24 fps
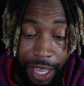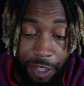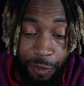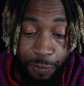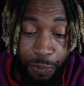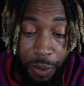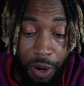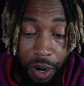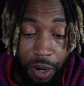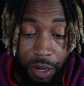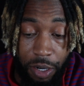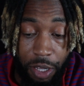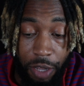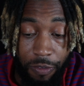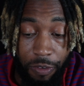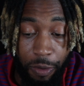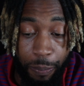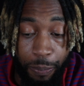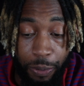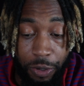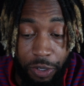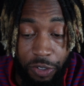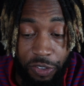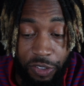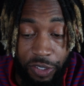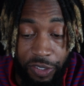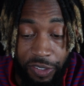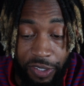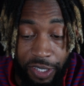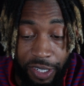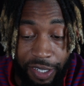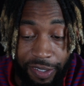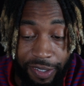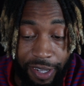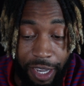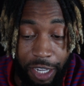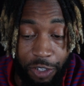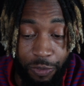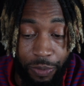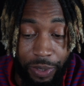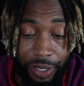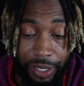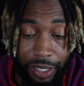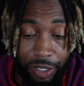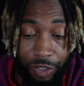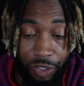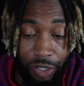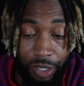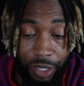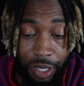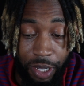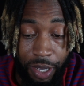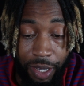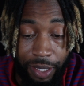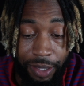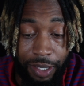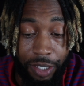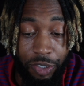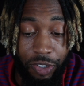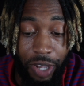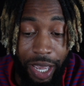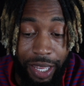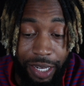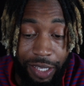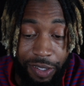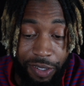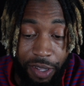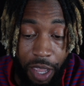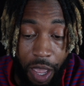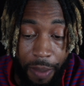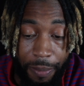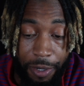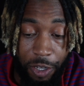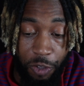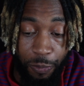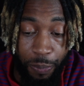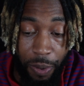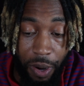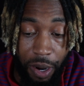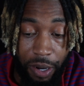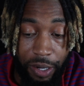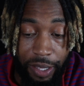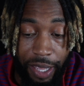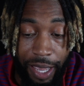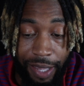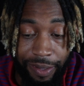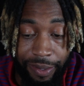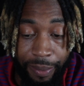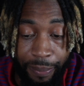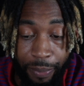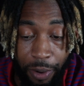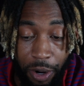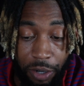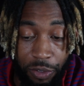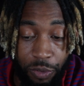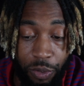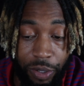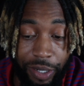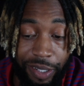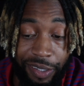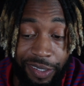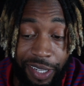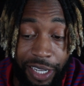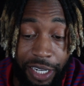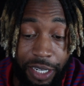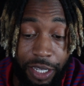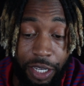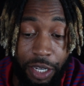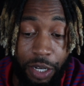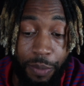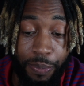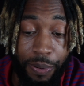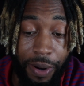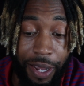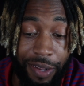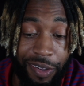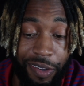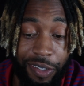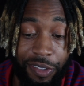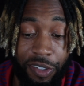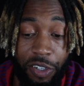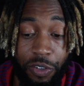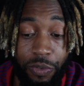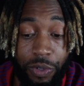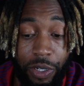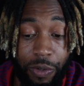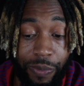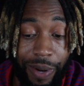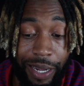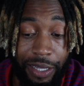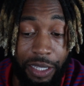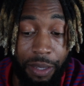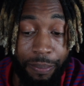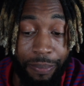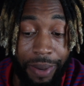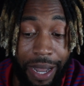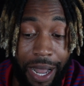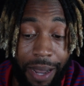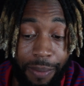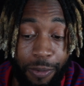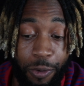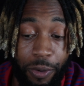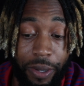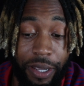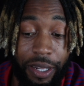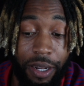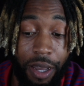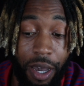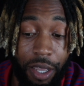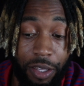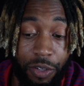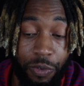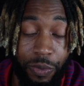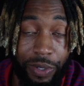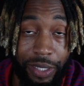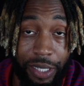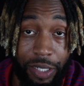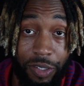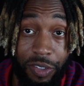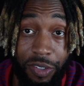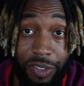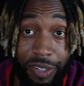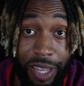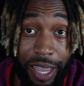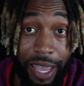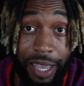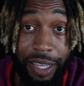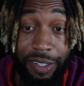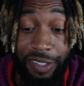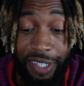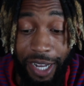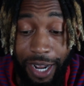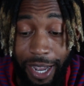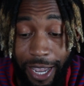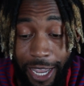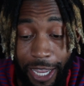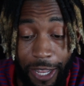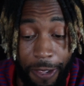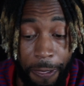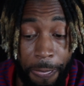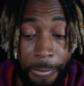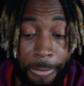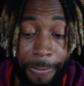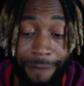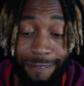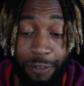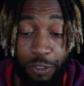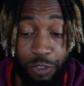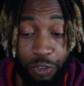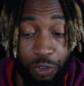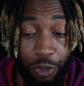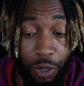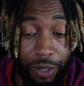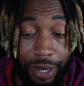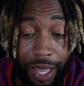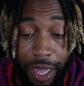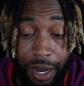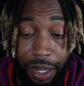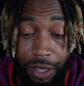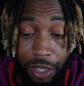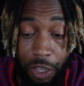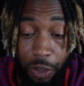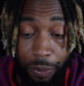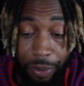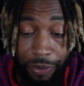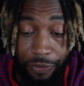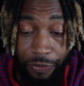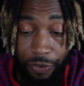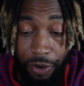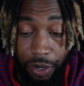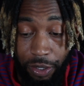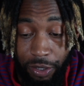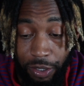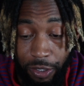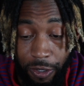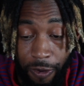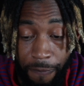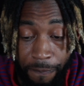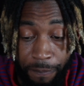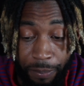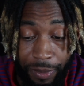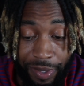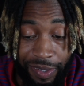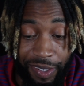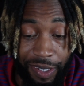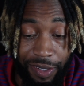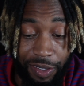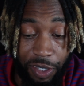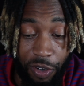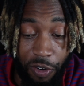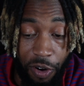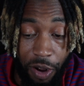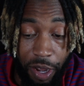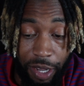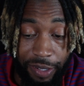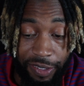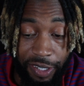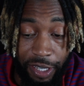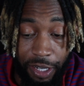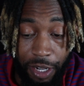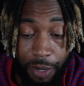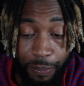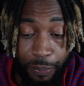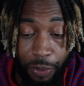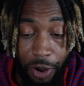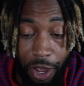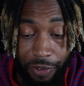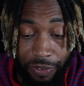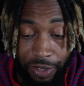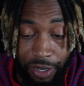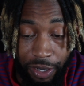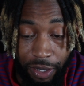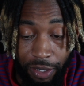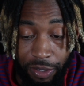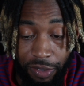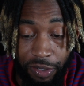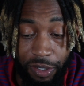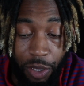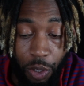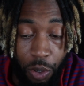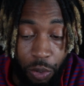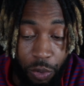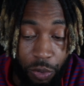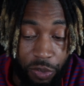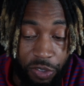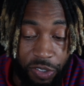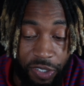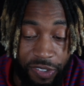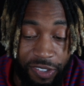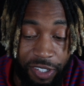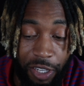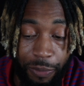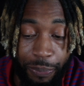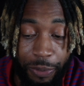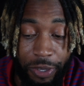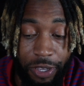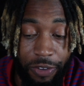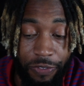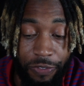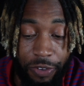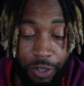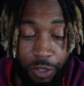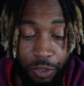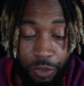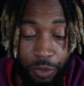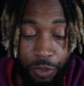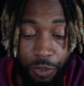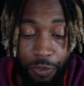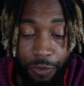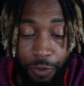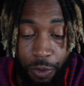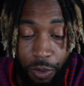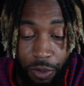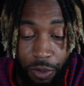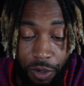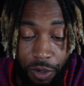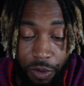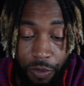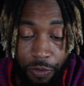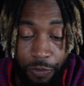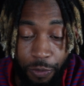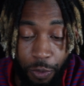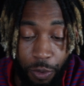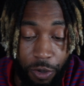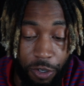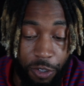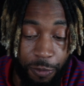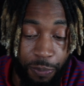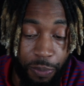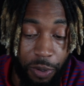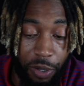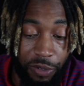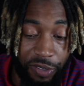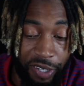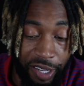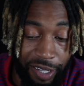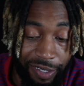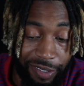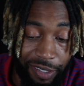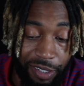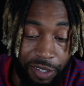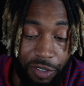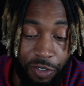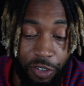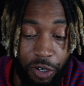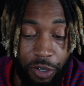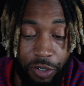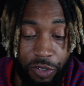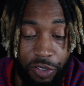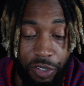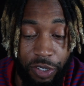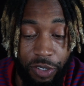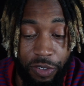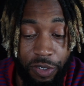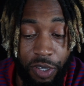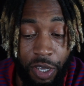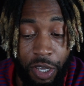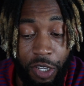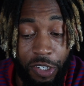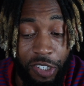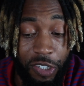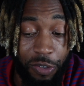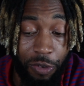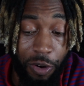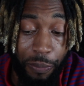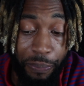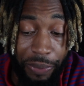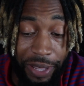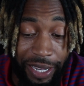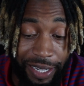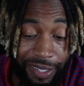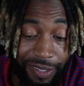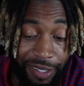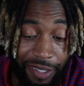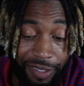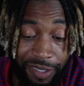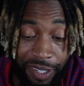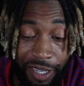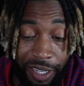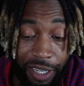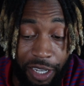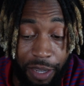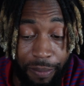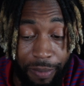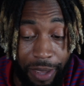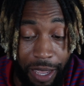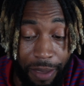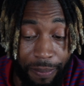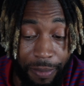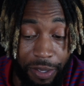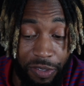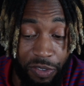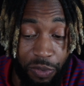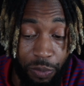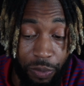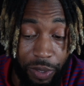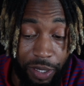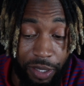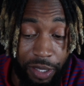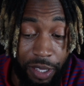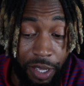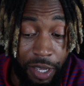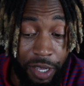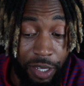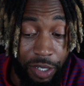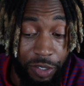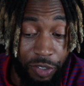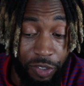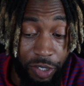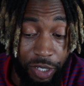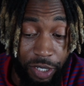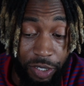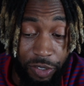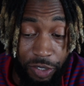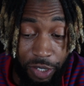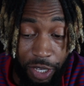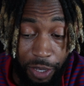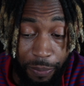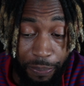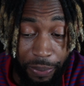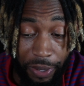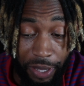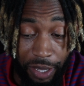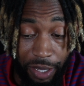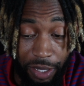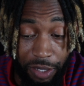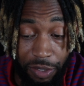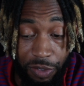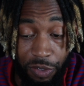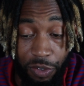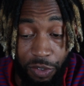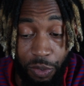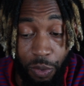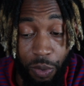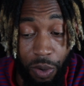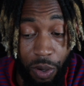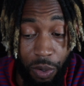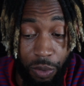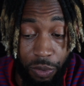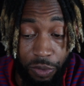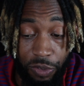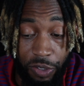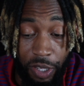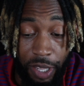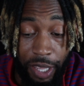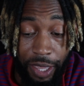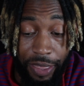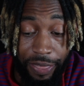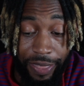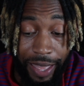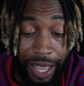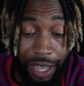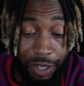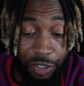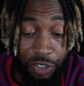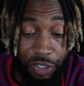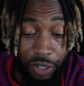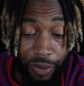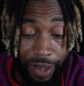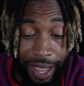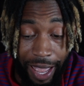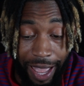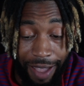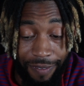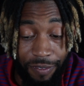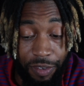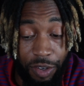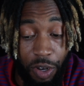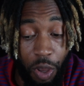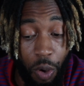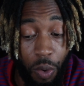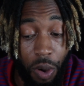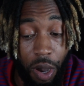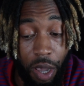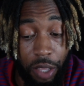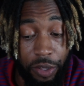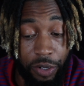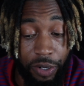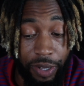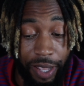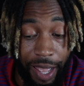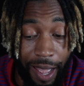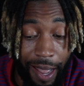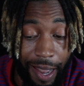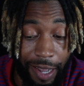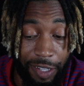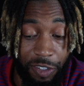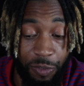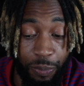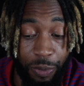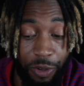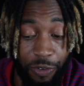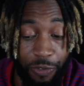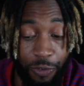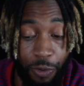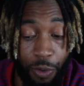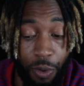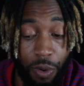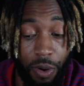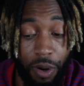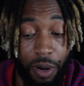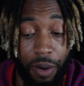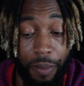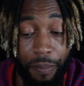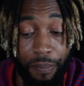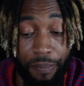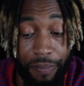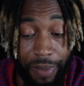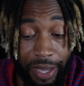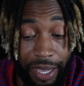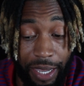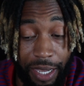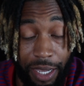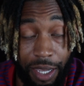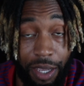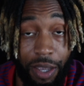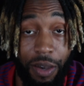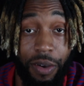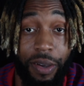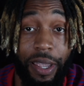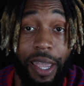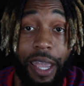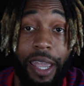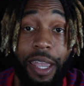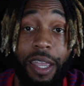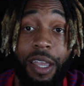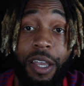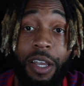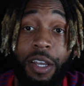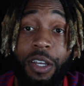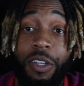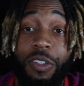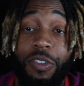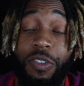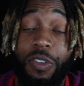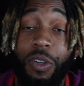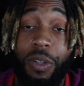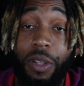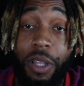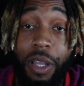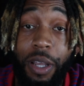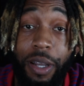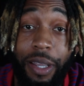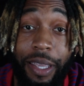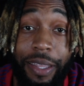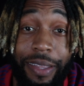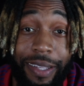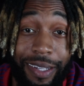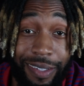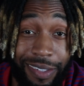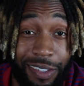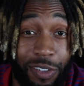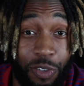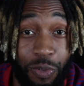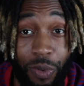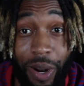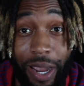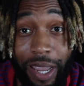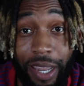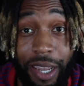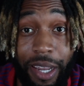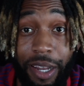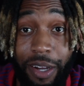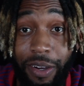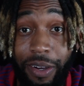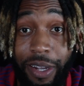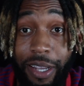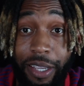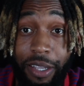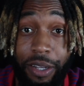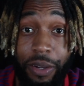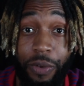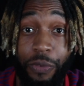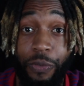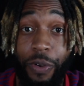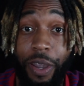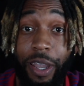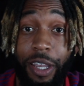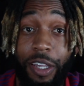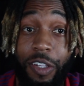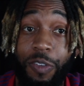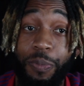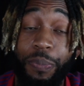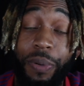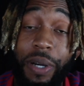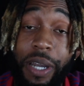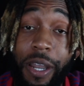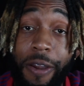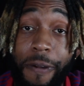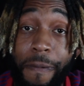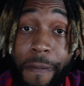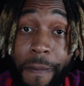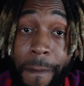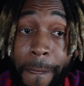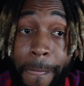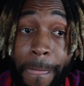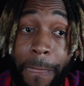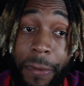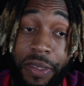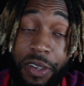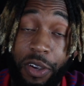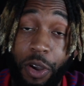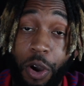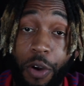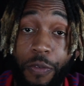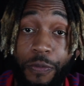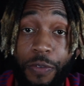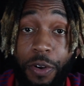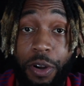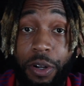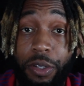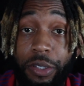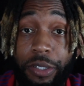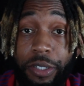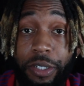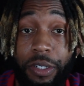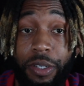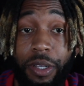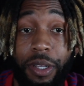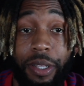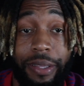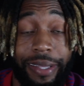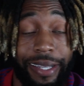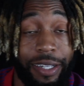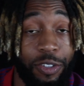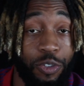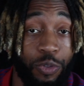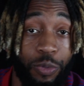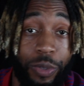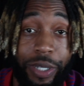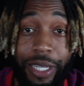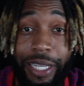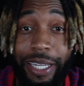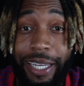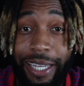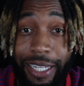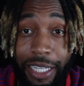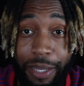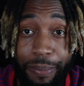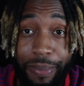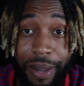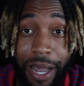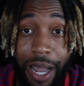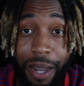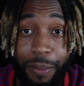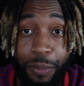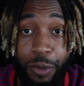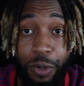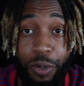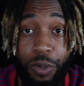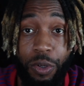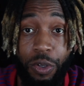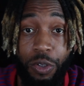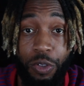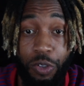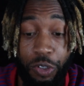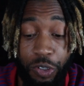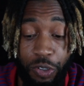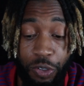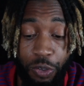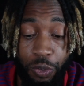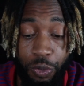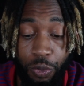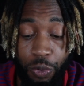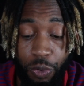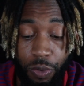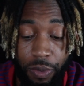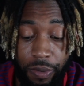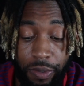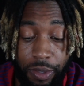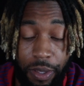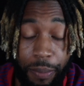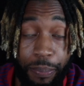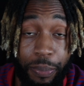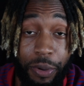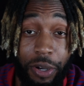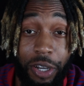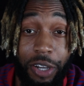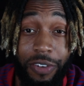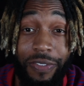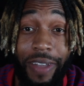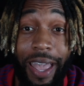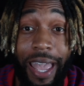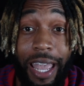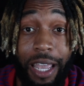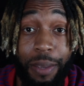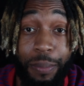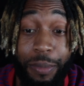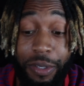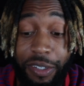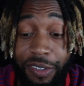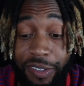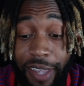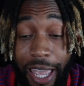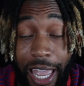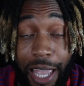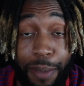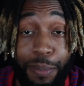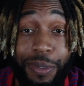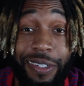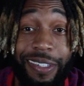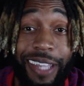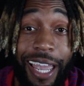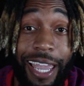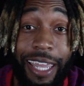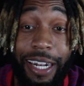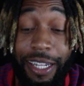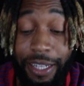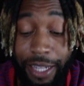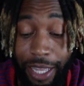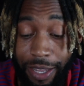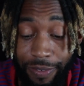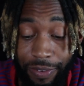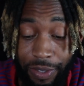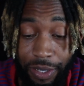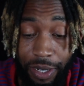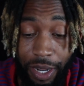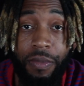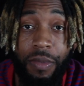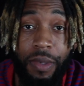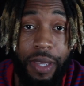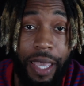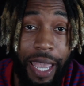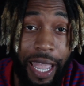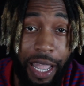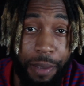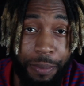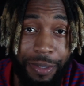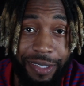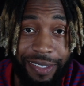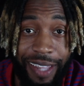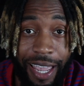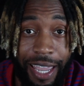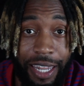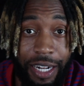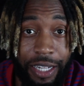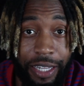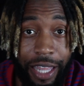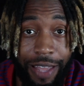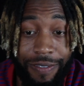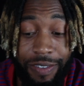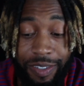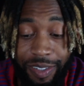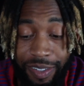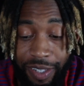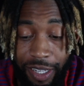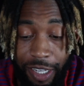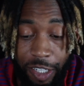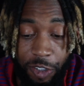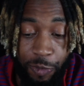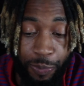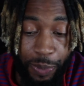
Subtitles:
part of a push to synthesize religion, the Chinese Communist Party has embarked on a 10-year project to rewrite the Bible and other religious texts, all right? If you scroll down a little bit further, it says across Henan Province, local CCP officials forced Protestant churches to replace the Ten Commandments with Xi Jinping's quote, "Thou shalt have no other gods before me." Okay, so look, this is right here in your face. But to go further, let's read in the Bible to the book of Amos 8:11. Amos 8:11 says,